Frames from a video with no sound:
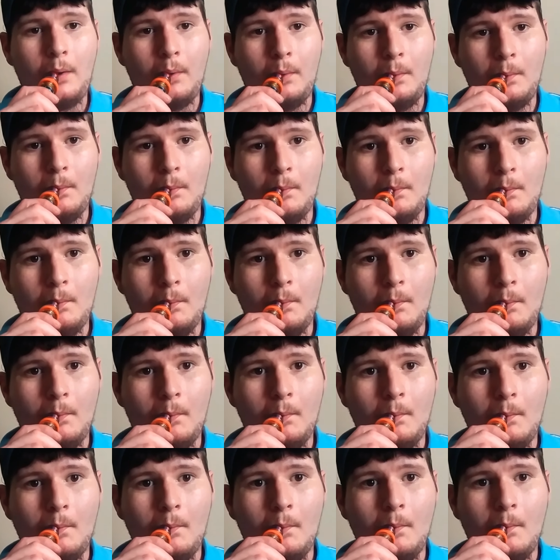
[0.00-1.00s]

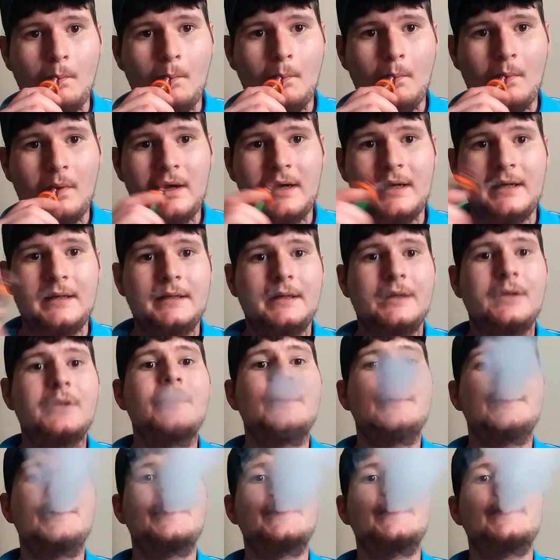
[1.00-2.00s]

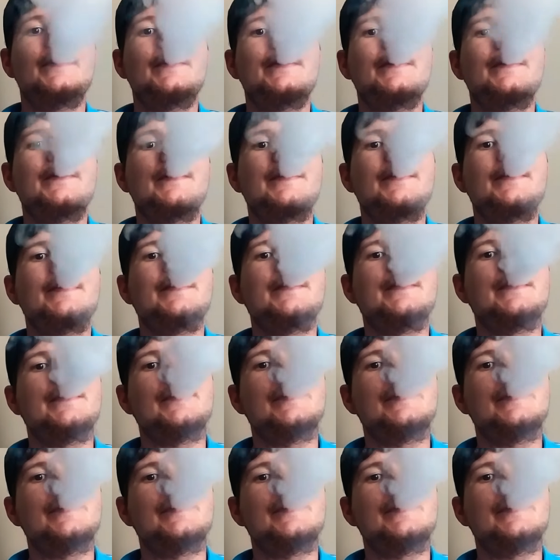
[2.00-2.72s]
No one is speaking in this clip.